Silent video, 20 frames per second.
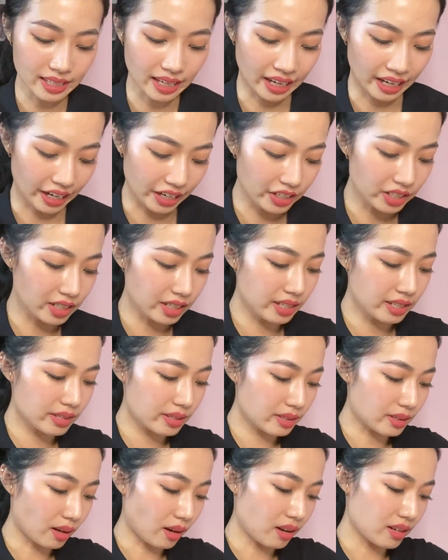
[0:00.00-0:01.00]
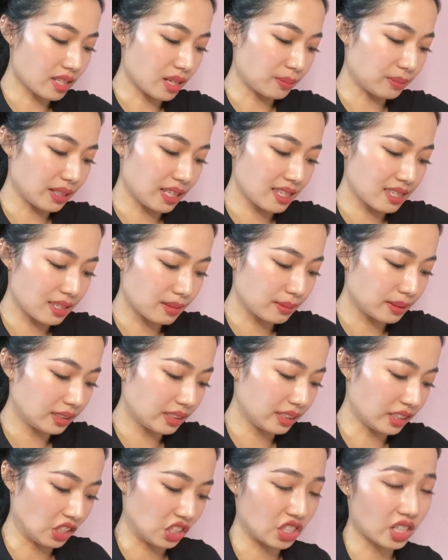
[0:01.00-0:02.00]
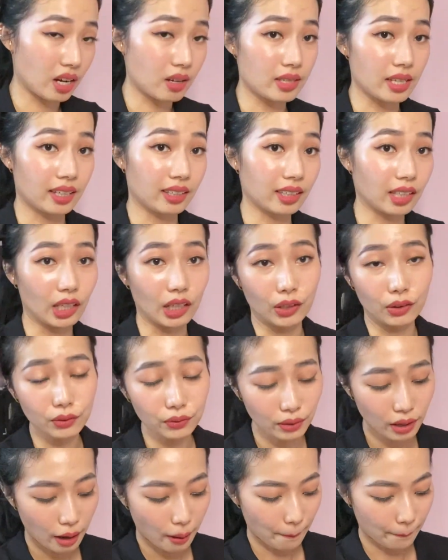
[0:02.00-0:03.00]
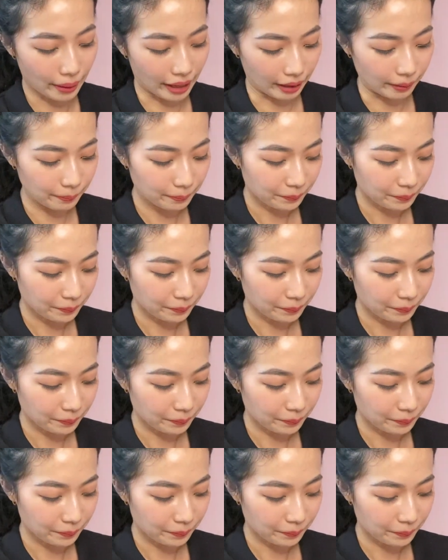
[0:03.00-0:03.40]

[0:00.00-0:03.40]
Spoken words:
I actually saw something similar in Charles & Keith, but